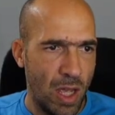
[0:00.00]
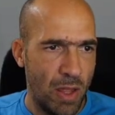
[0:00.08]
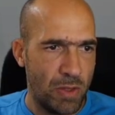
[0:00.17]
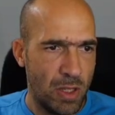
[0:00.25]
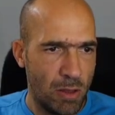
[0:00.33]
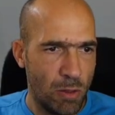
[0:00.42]

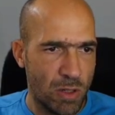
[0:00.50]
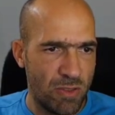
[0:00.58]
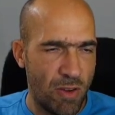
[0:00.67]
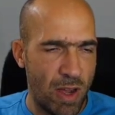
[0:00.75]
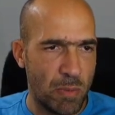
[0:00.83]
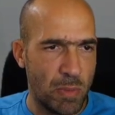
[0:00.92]
And it
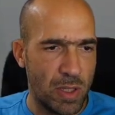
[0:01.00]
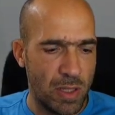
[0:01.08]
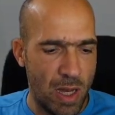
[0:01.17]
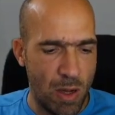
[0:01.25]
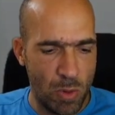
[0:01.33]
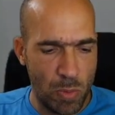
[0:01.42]
looks fine,
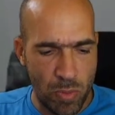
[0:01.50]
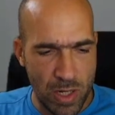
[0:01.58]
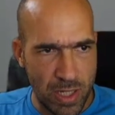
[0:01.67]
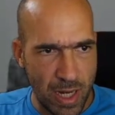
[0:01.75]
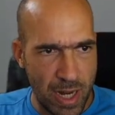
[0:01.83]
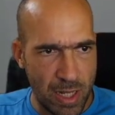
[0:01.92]
but I will press